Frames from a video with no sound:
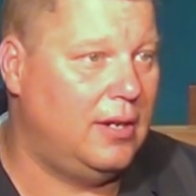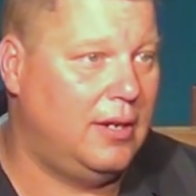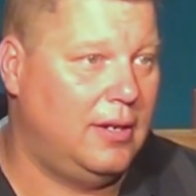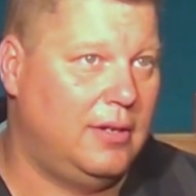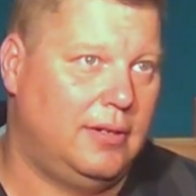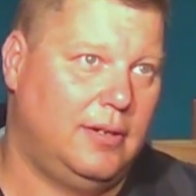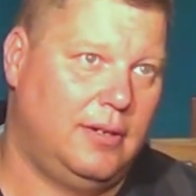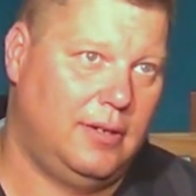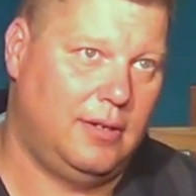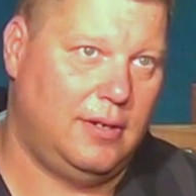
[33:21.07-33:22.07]

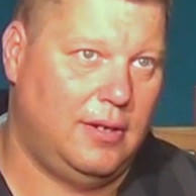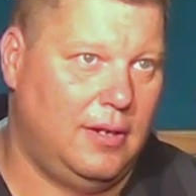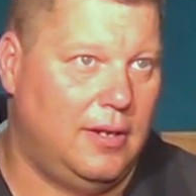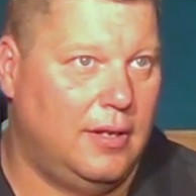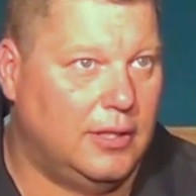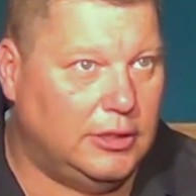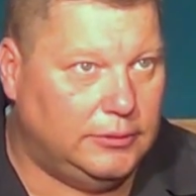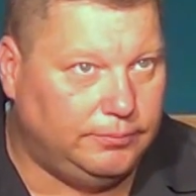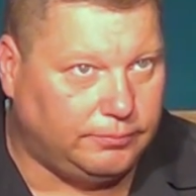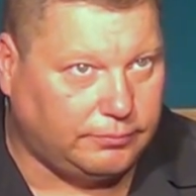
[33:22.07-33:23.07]

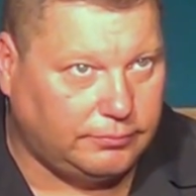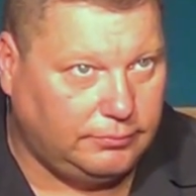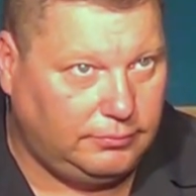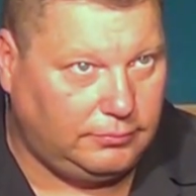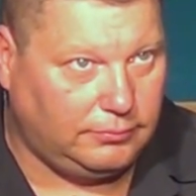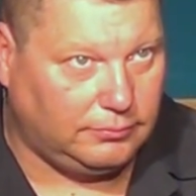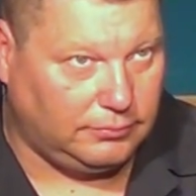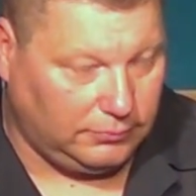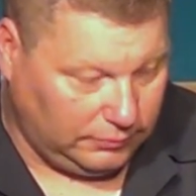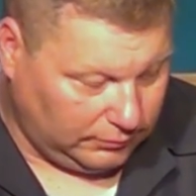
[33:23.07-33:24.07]

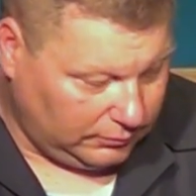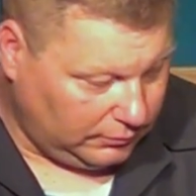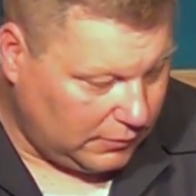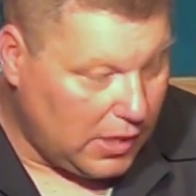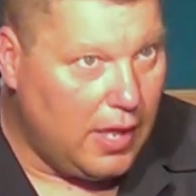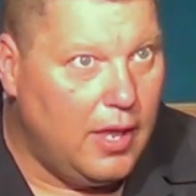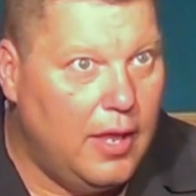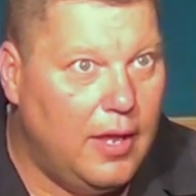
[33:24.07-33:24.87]
Nothing is said.